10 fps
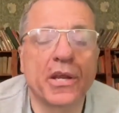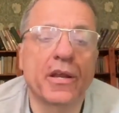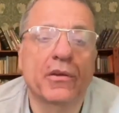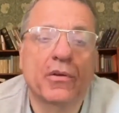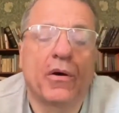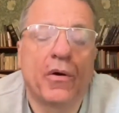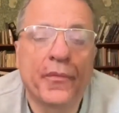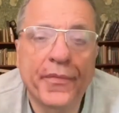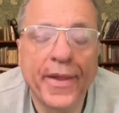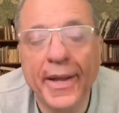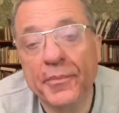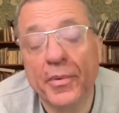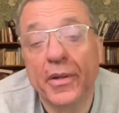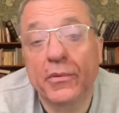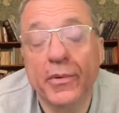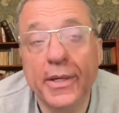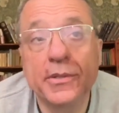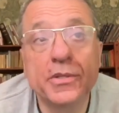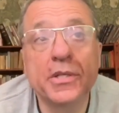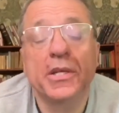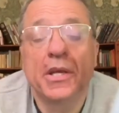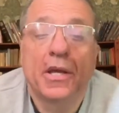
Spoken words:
And on that, by the way, the